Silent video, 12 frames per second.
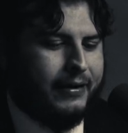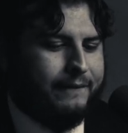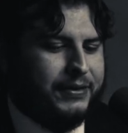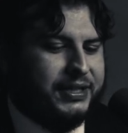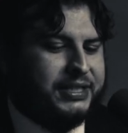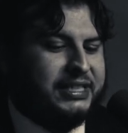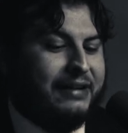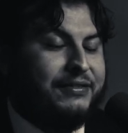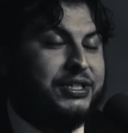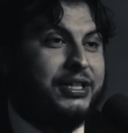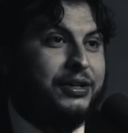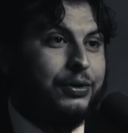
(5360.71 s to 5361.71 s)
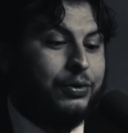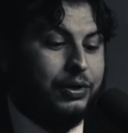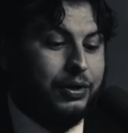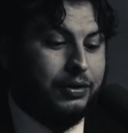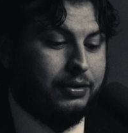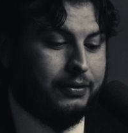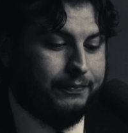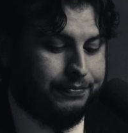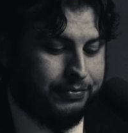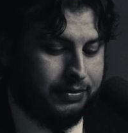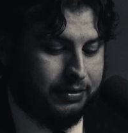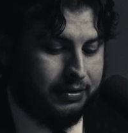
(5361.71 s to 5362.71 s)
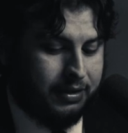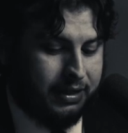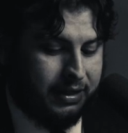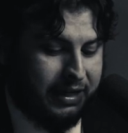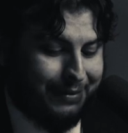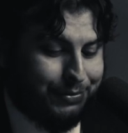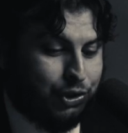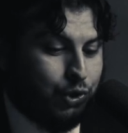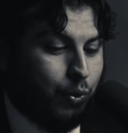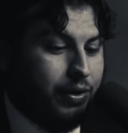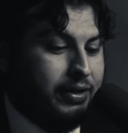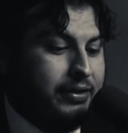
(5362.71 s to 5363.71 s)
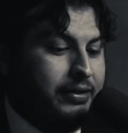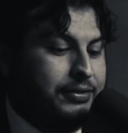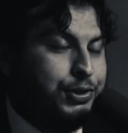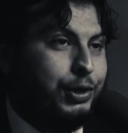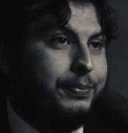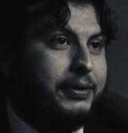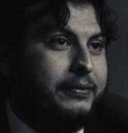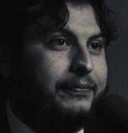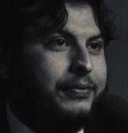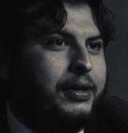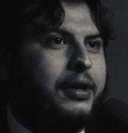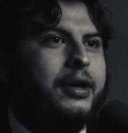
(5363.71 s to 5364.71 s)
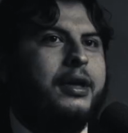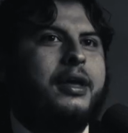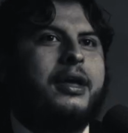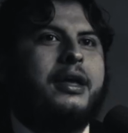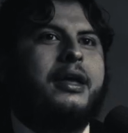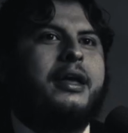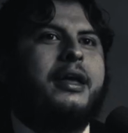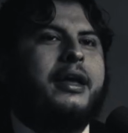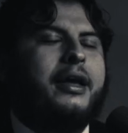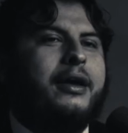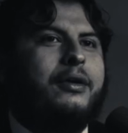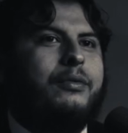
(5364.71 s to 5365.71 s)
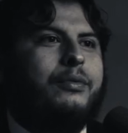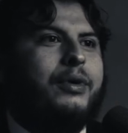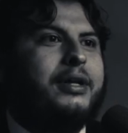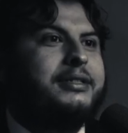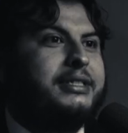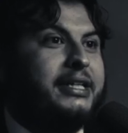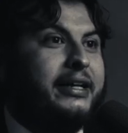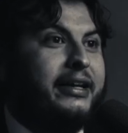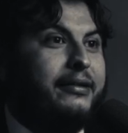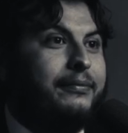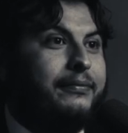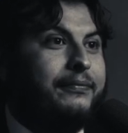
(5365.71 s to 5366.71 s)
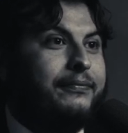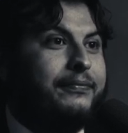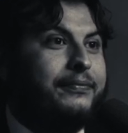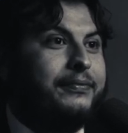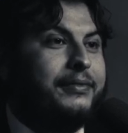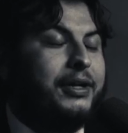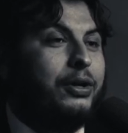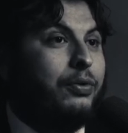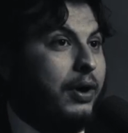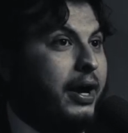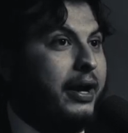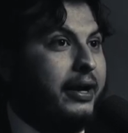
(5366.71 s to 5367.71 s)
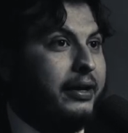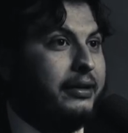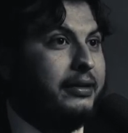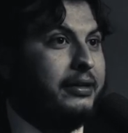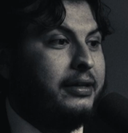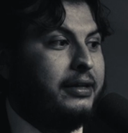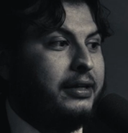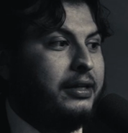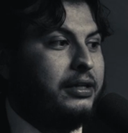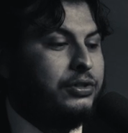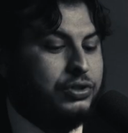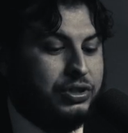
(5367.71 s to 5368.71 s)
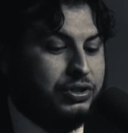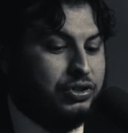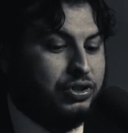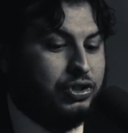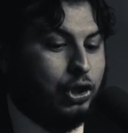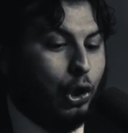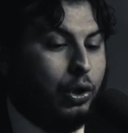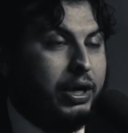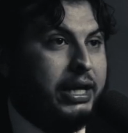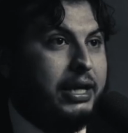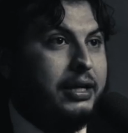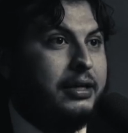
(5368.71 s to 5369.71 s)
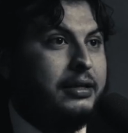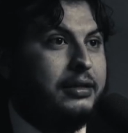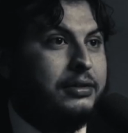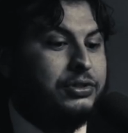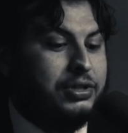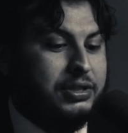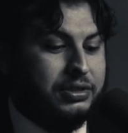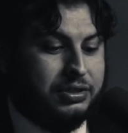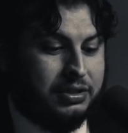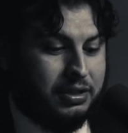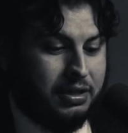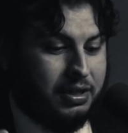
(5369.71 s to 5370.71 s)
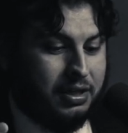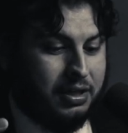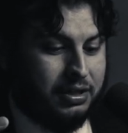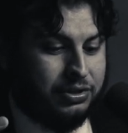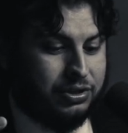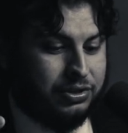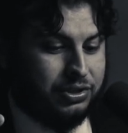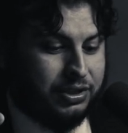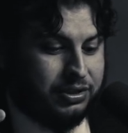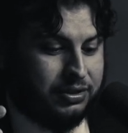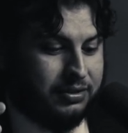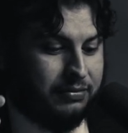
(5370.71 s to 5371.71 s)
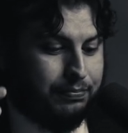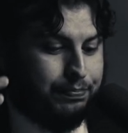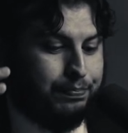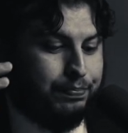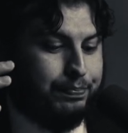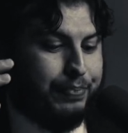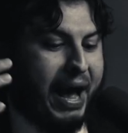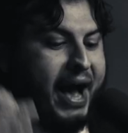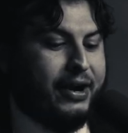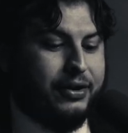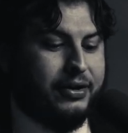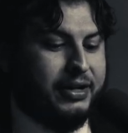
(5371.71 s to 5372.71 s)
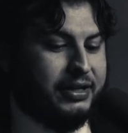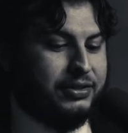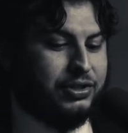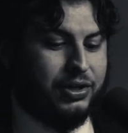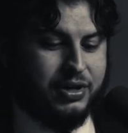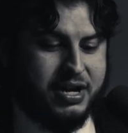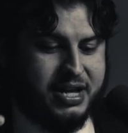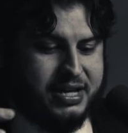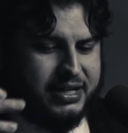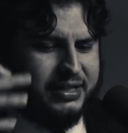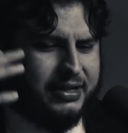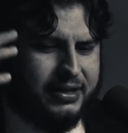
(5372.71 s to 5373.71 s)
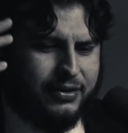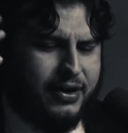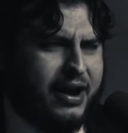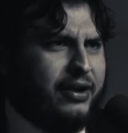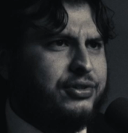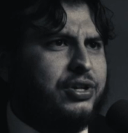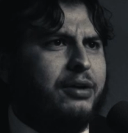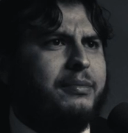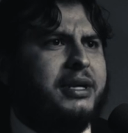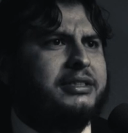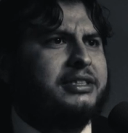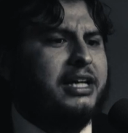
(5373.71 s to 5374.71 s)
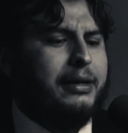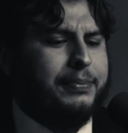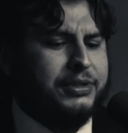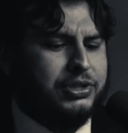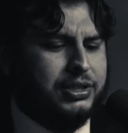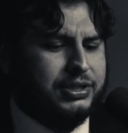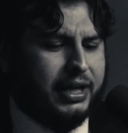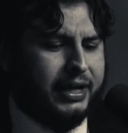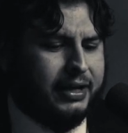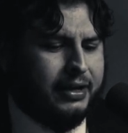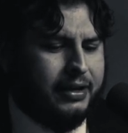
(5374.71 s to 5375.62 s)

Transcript: This 17-year-old girl named Jordan Turpin runs to him crying. She's dirty. She's just battered and dirty and her hair's all messed up, and she's like